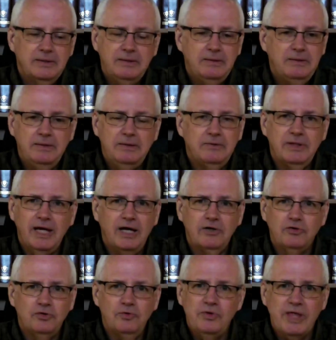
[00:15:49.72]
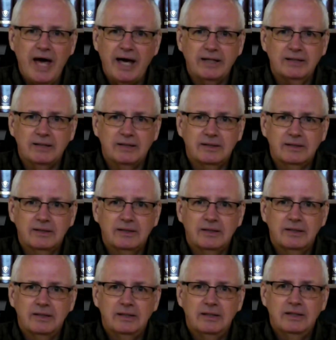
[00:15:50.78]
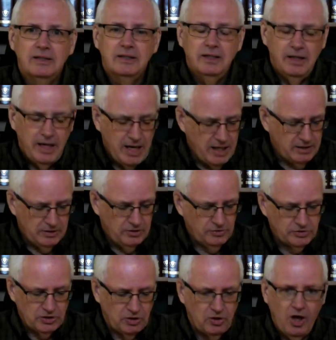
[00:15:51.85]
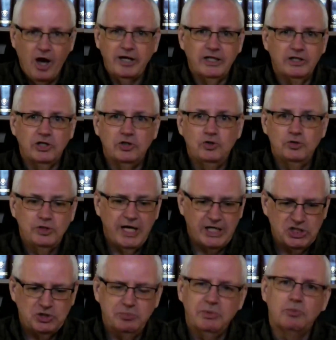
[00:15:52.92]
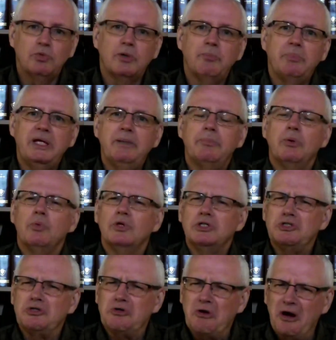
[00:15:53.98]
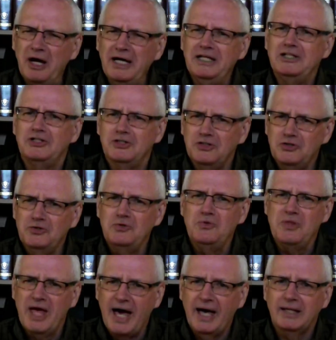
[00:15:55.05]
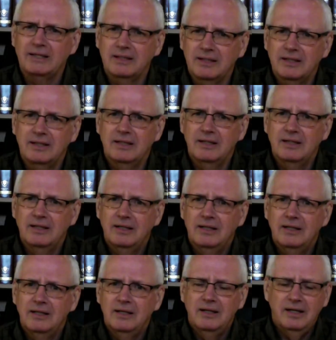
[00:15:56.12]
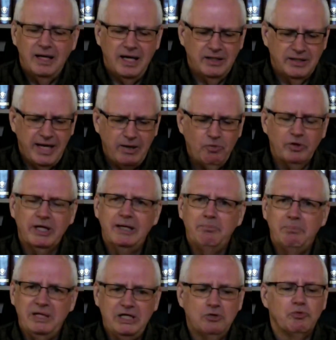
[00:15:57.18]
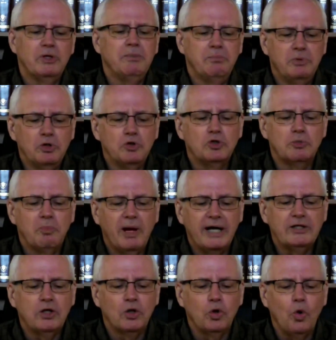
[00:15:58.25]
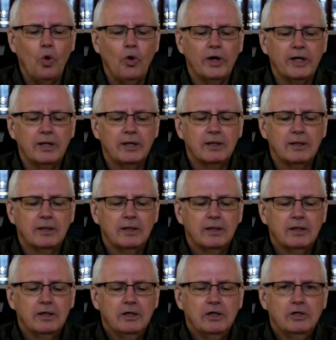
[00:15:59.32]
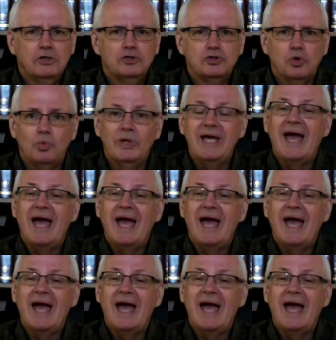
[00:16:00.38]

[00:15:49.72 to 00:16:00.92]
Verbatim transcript: You can't do that. And there's a lot in the New Testament where people were trying to do that. And they were being rebuked by the Lord. So we